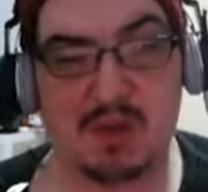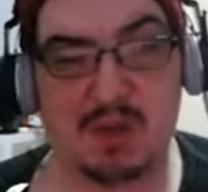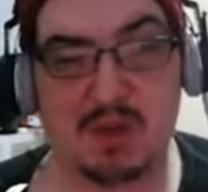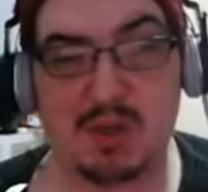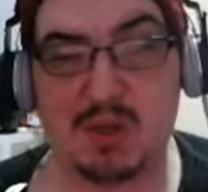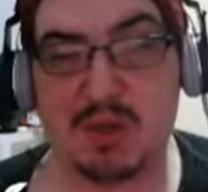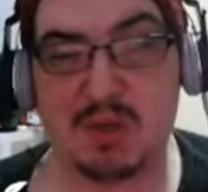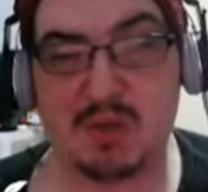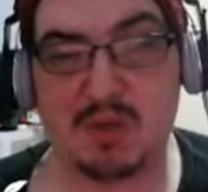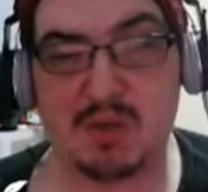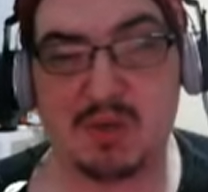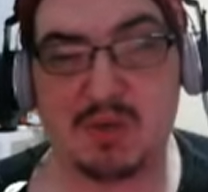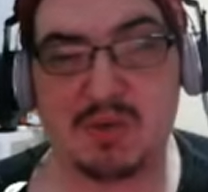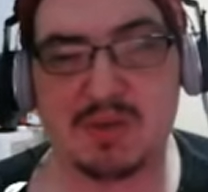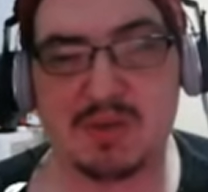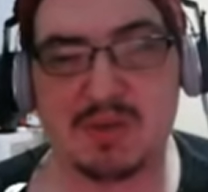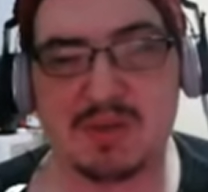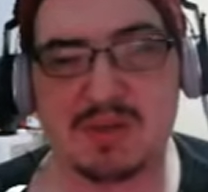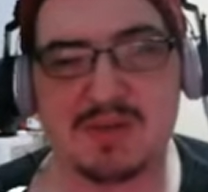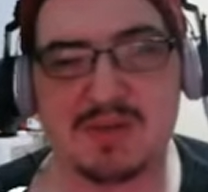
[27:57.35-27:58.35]
use
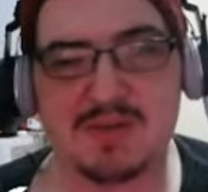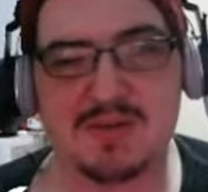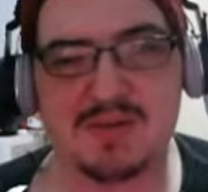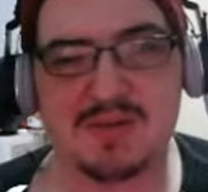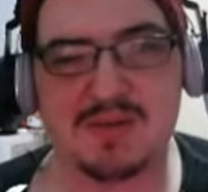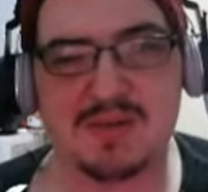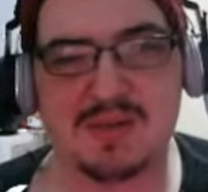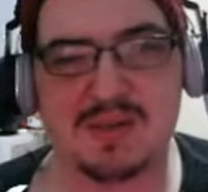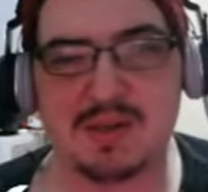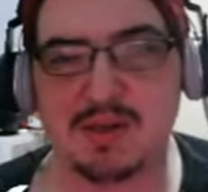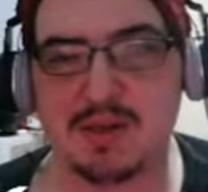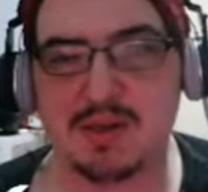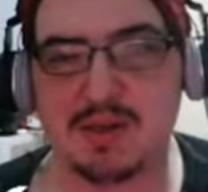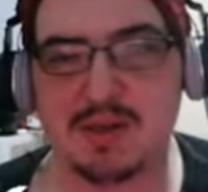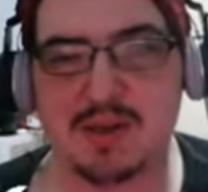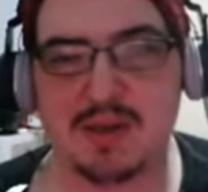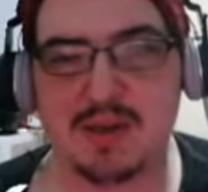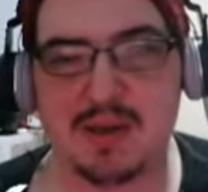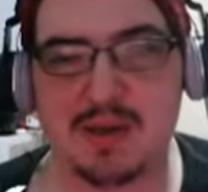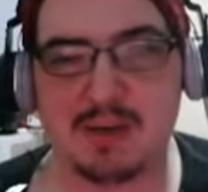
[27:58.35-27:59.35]
during your
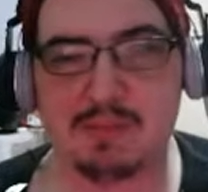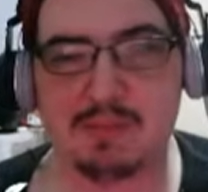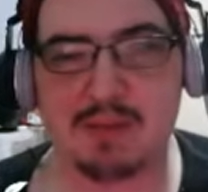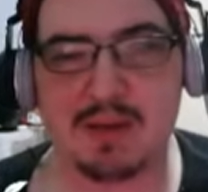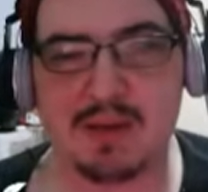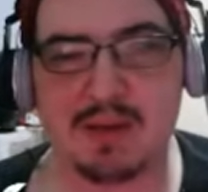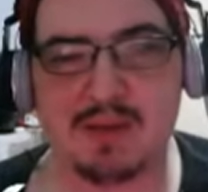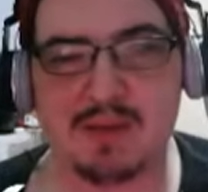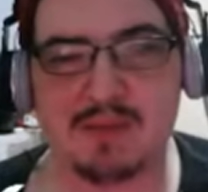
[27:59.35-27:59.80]
gameplay,